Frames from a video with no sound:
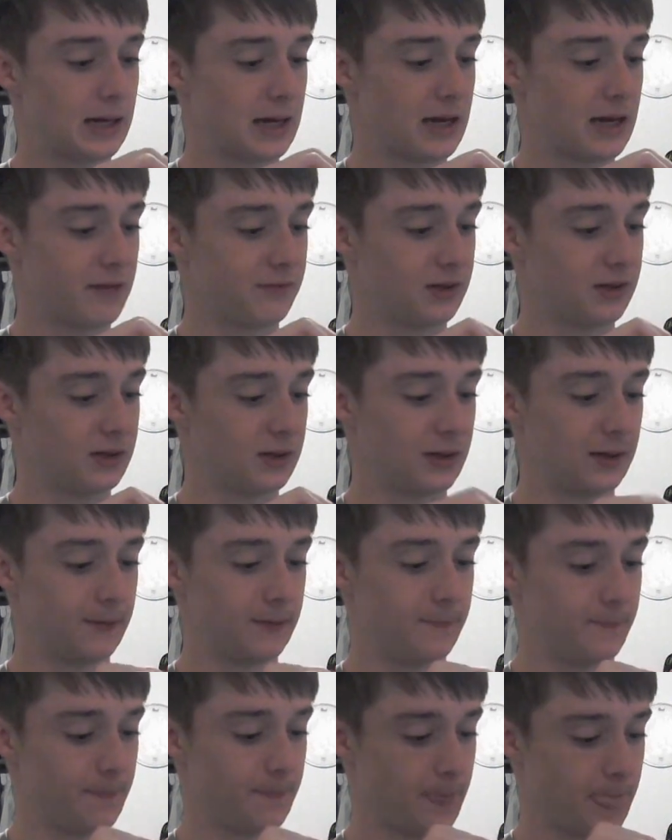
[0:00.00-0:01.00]
I haven't
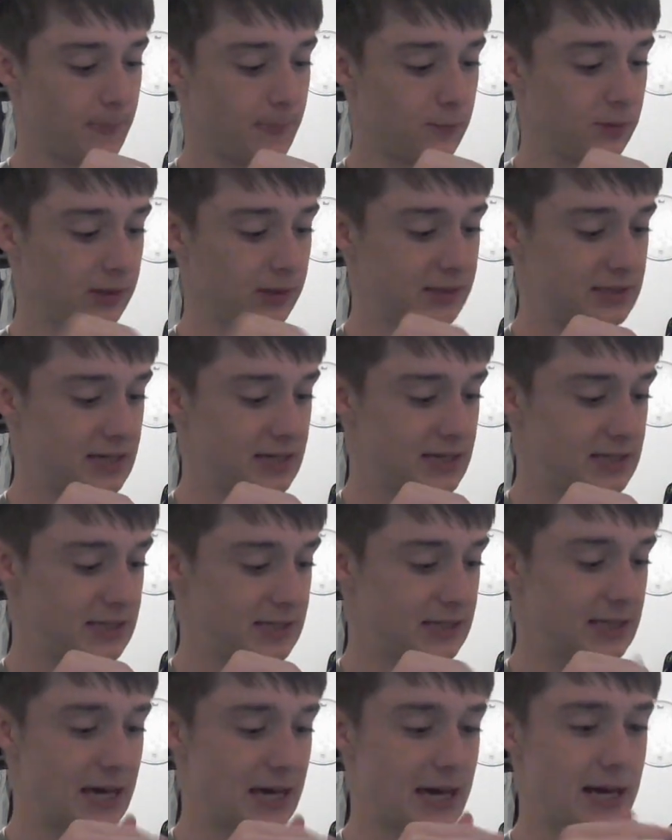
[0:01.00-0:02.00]
really
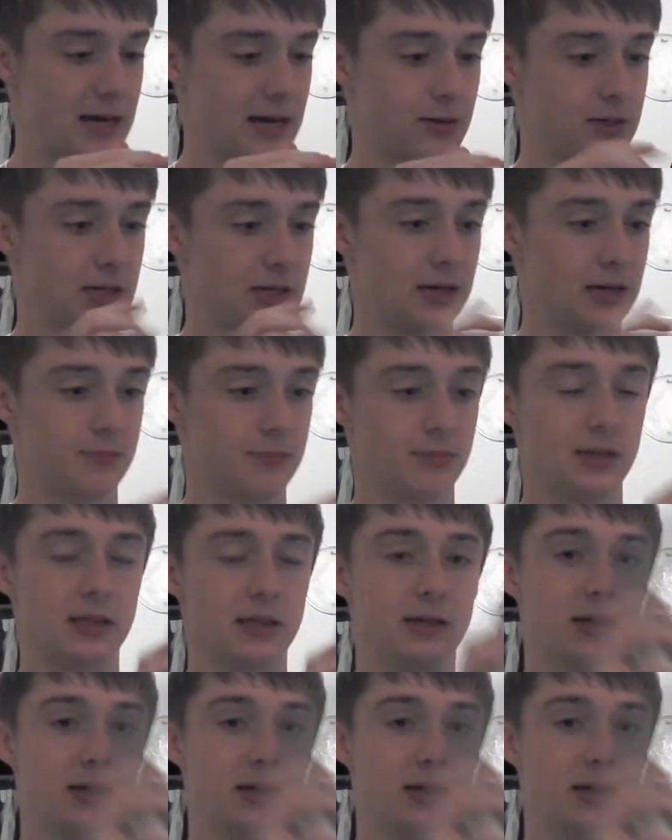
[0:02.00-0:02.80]
tested that out yet, but it